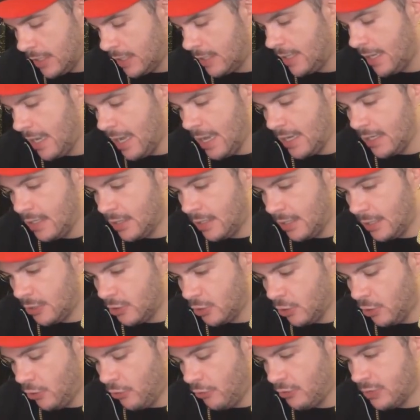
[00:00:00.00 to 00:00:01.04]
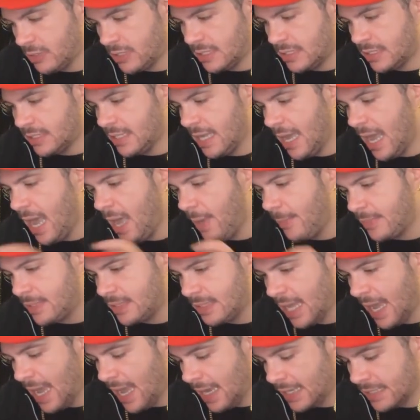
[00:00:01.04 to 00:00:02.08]
Again, there's all those
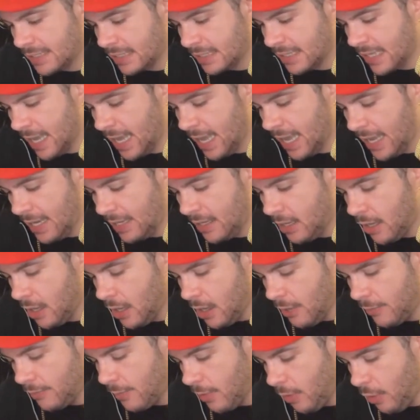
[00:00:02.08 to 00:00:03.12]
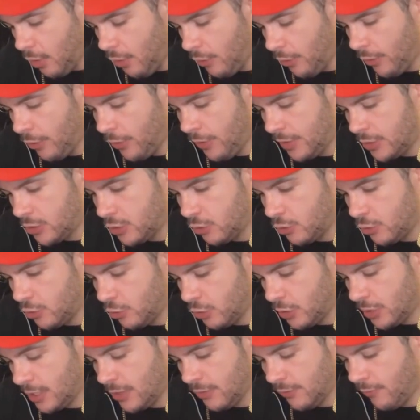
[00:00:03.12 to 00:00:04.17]
tags again, all the things you're
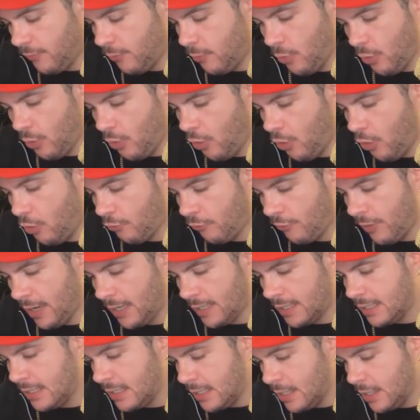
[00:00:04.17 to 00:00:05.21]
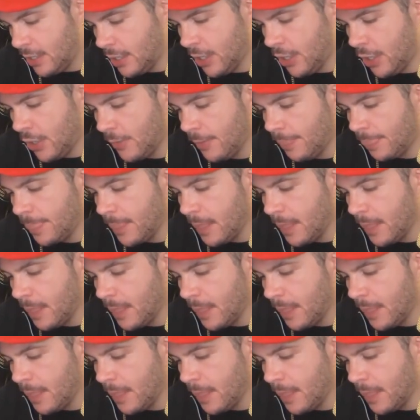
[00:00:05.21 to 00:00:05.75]
looking for all right here.